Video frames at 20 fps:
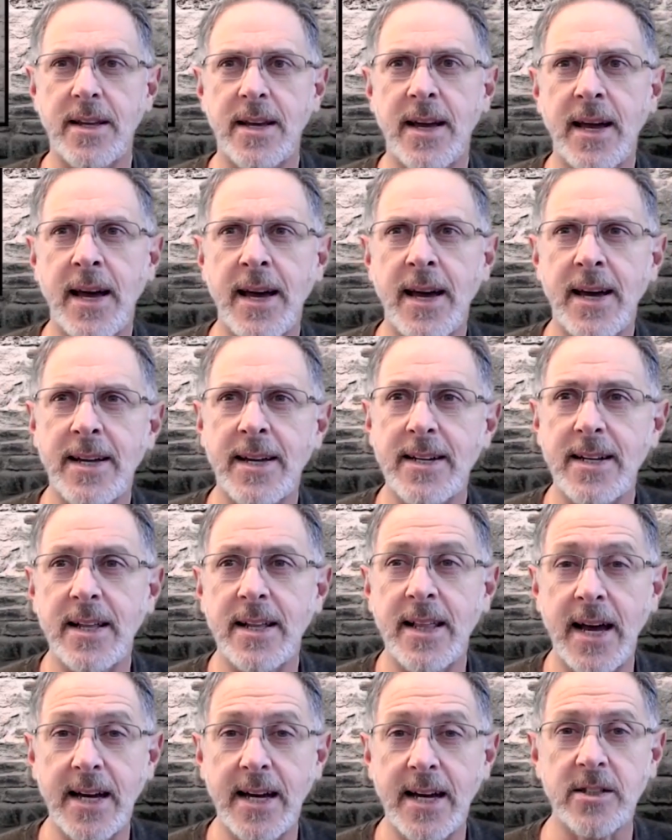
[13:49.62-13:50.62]
And
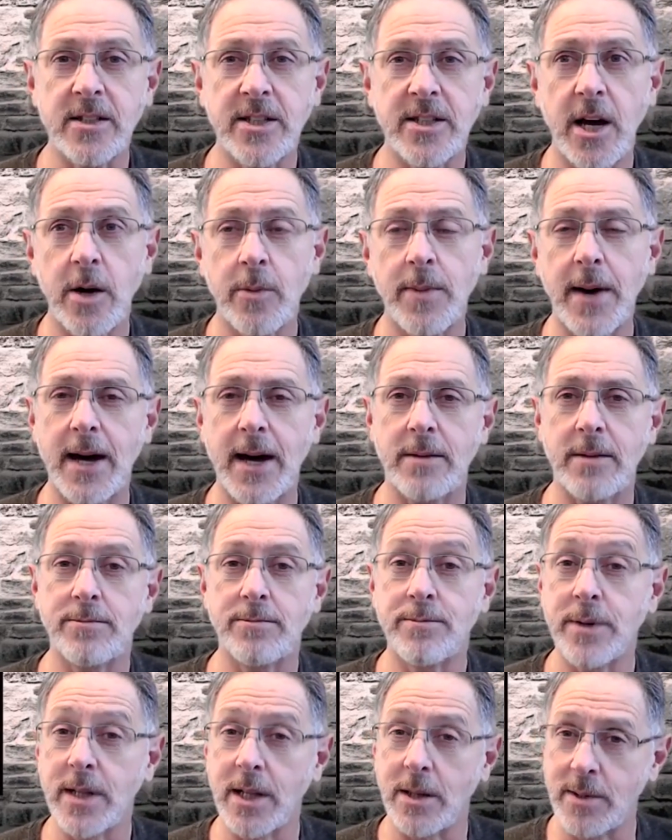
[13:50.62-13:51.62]
that can sound bad,
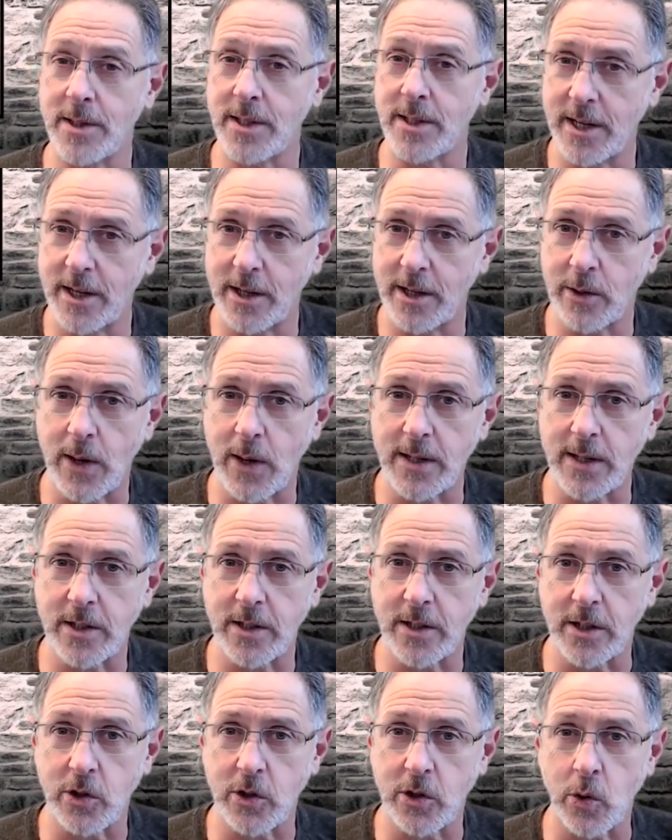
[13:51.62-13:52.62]
but let me tell you the rest
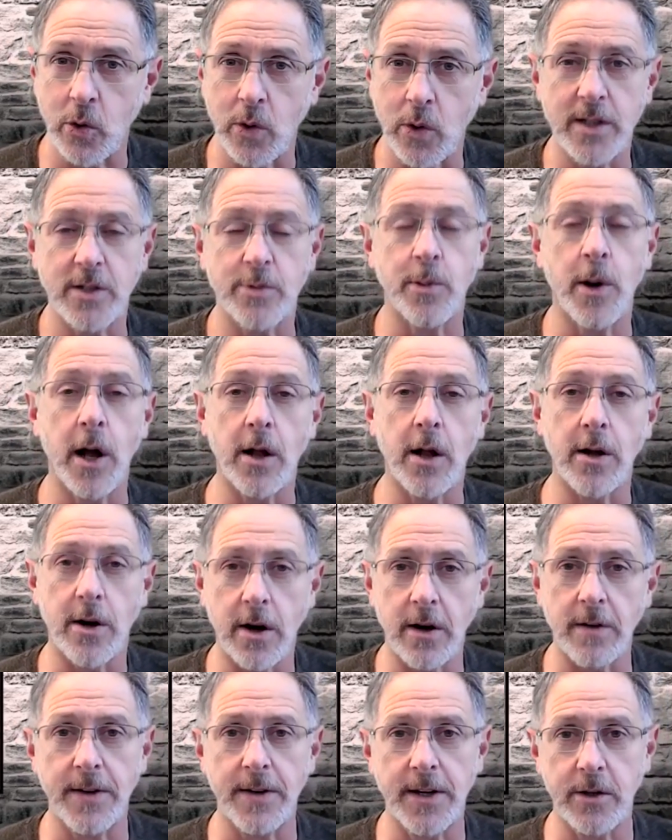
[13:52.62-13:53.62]
of the story. As Paul
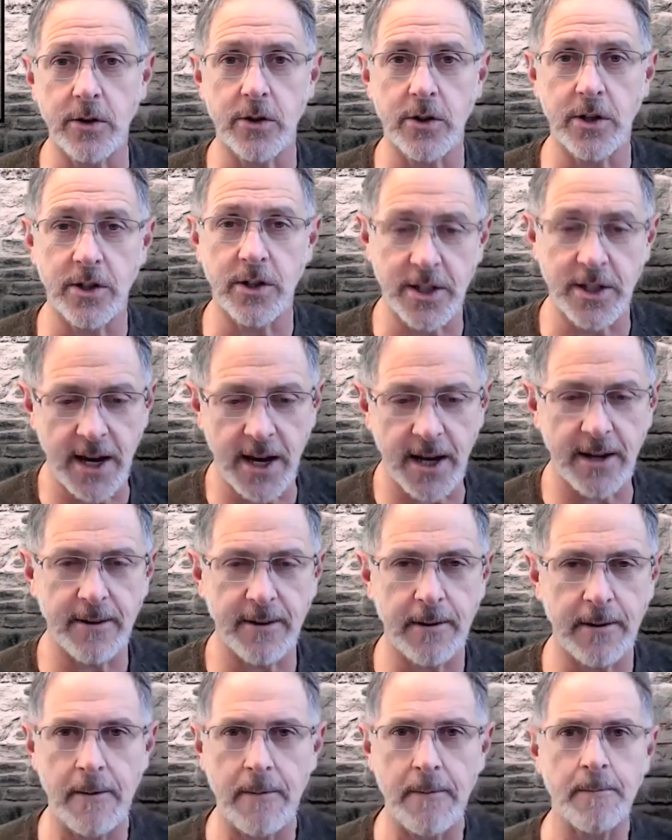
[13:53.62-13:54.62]
Harvey used to say,
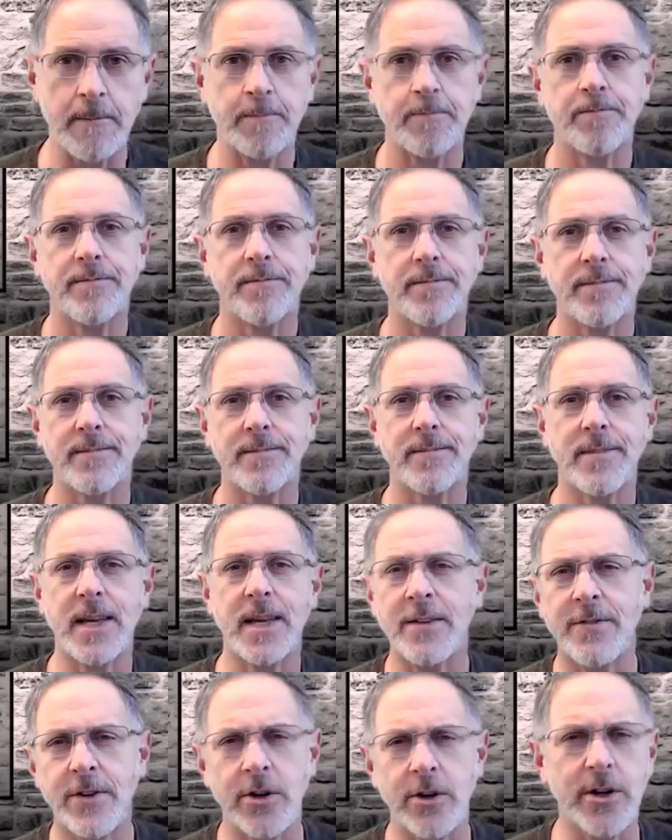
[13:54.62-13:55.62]

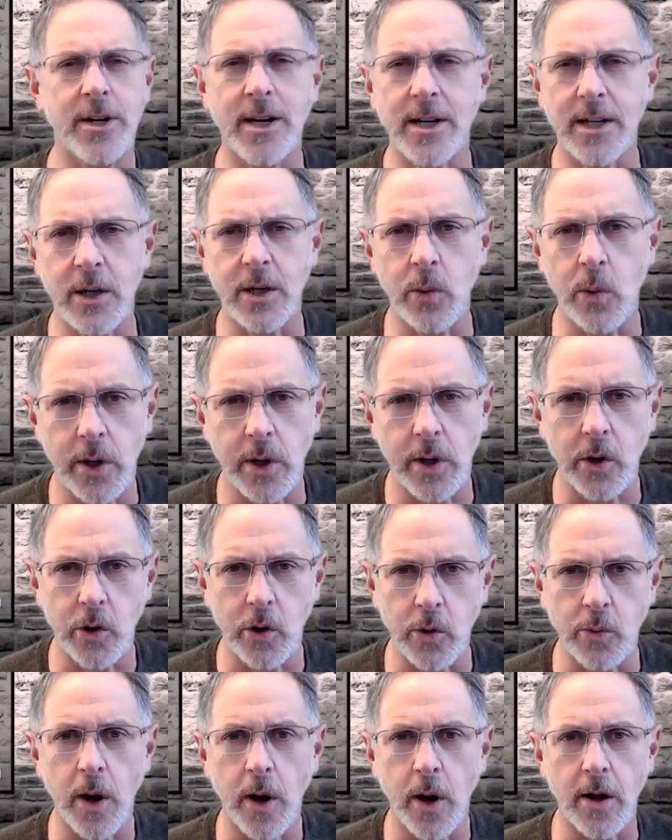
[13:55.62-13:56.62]
if you're young, you won't know
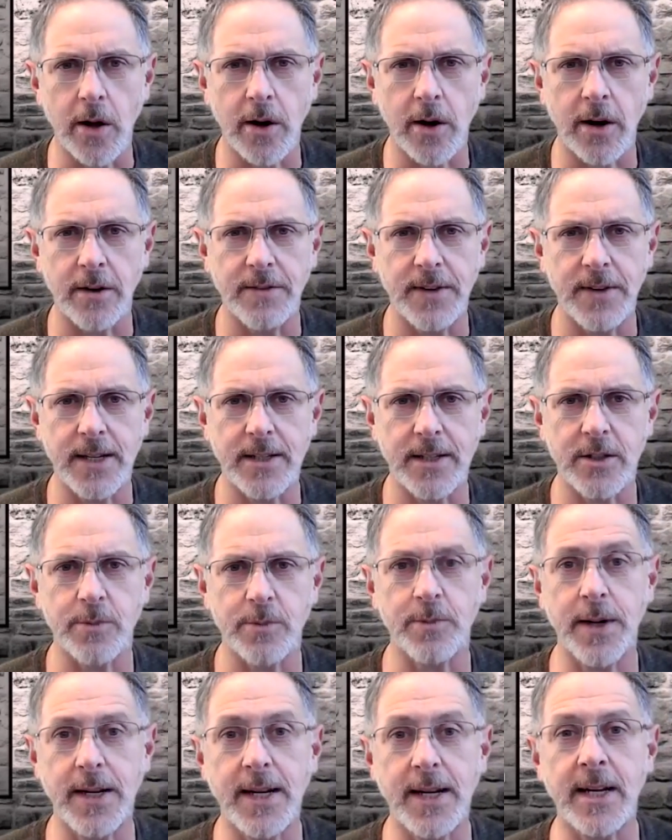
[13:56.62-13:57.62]
who Paul Harvey is.
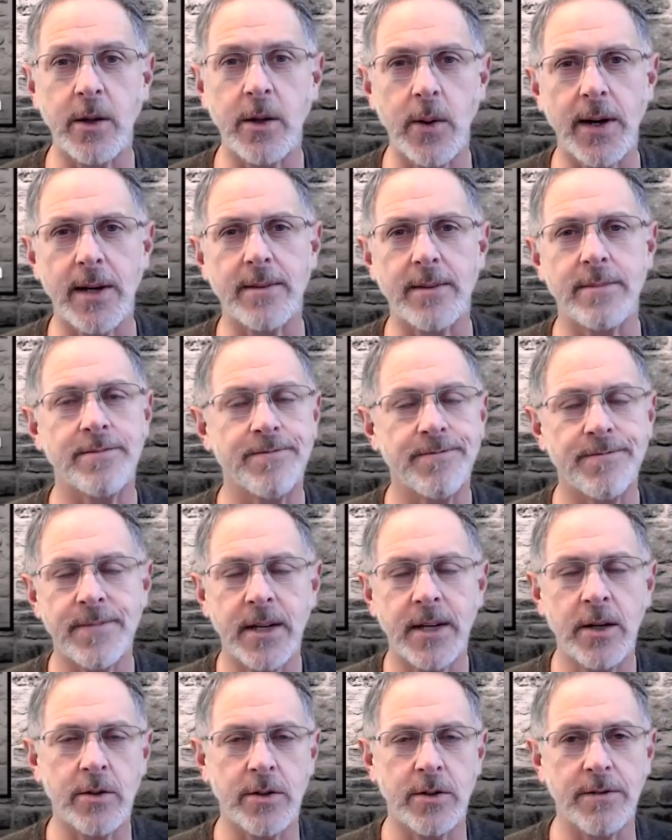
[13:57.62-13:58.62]
But anyway,
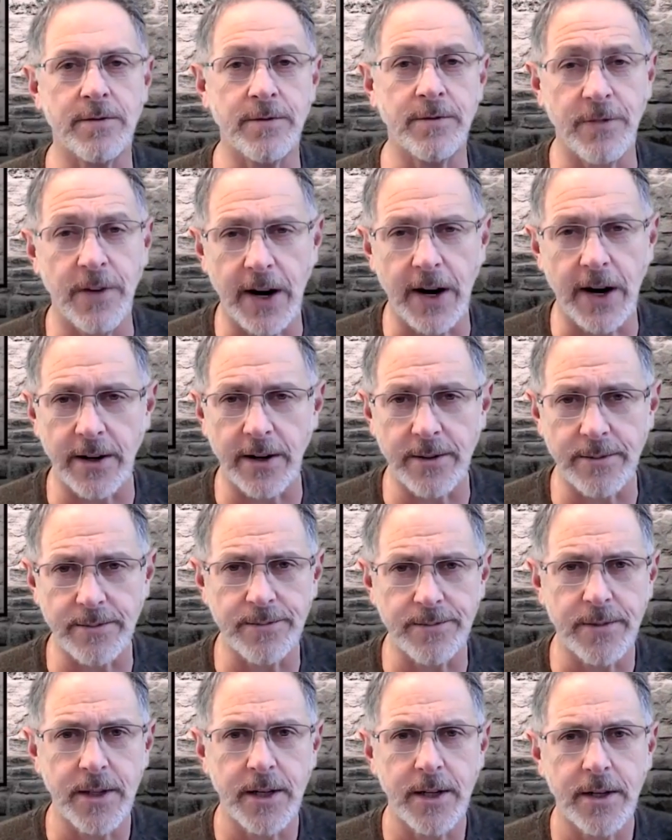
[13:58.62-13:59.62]
he was a very
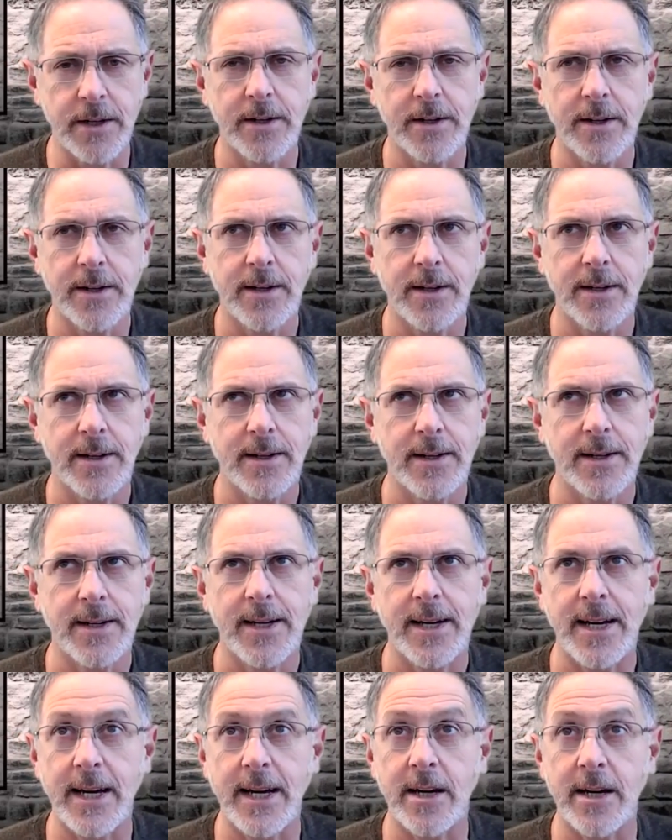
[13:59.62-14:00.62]

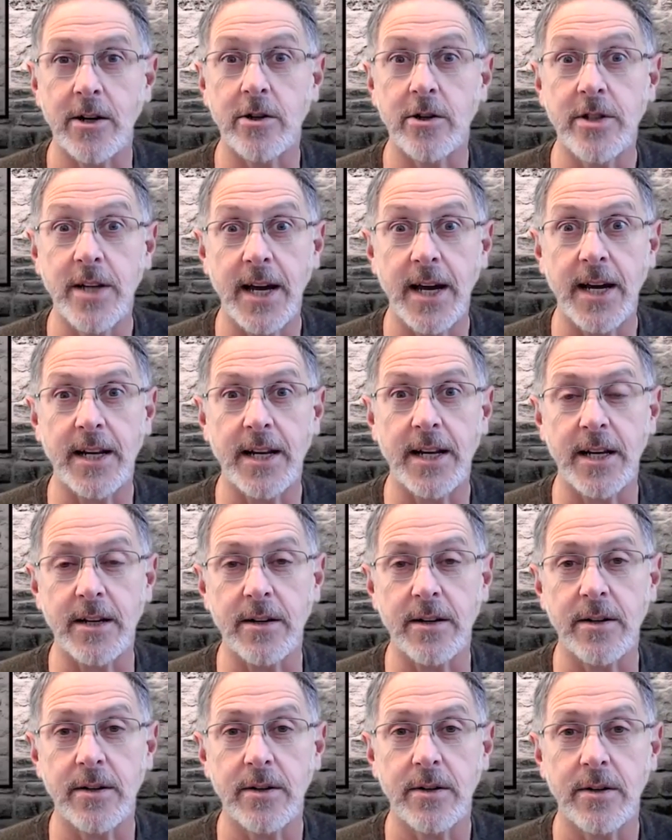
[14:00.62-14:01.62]

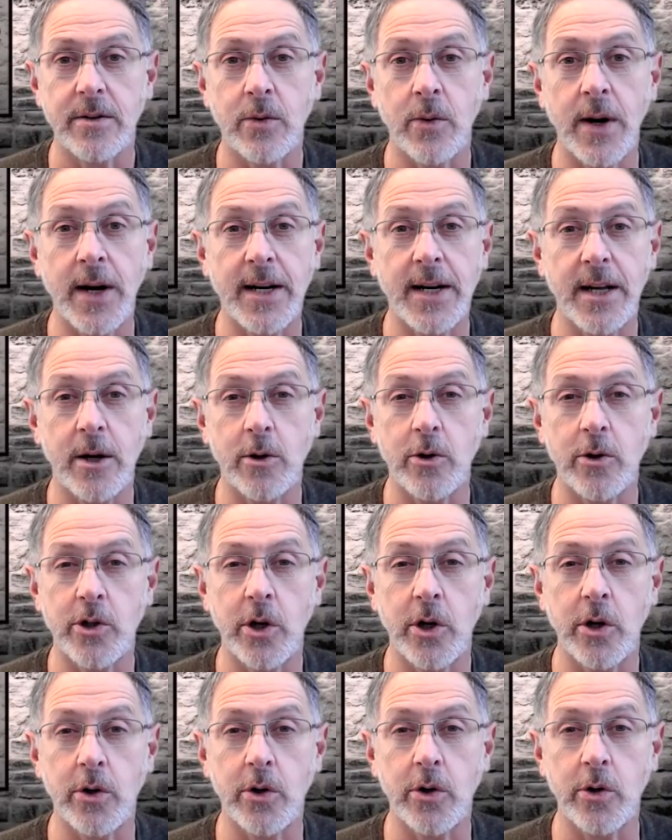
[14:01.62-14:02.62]
entertaining radio
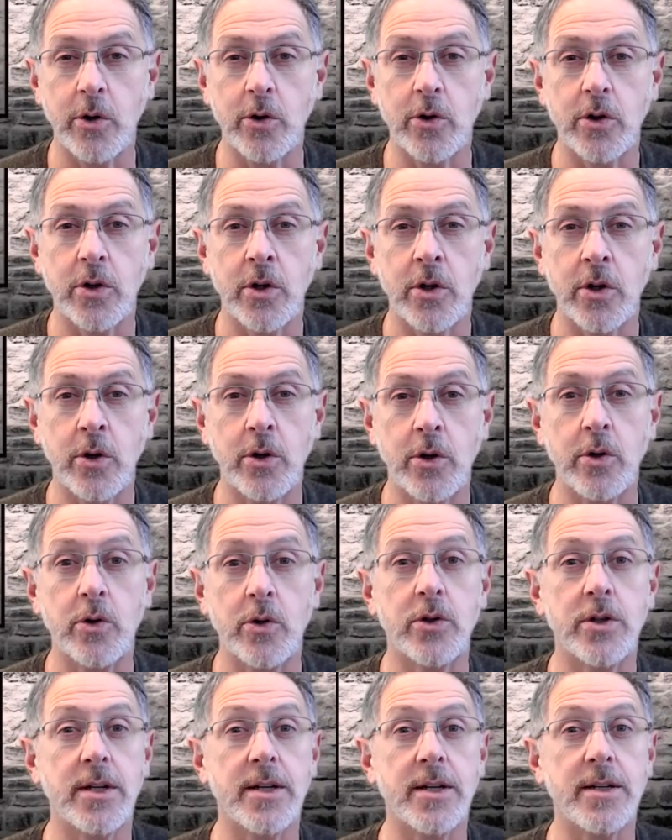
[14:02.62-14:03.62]
show host who
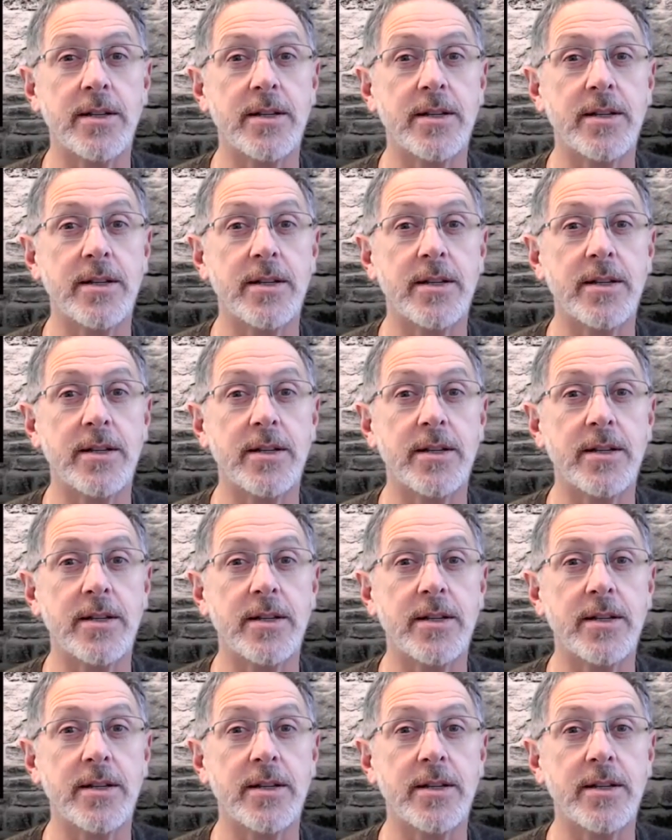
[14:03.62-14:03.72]
used to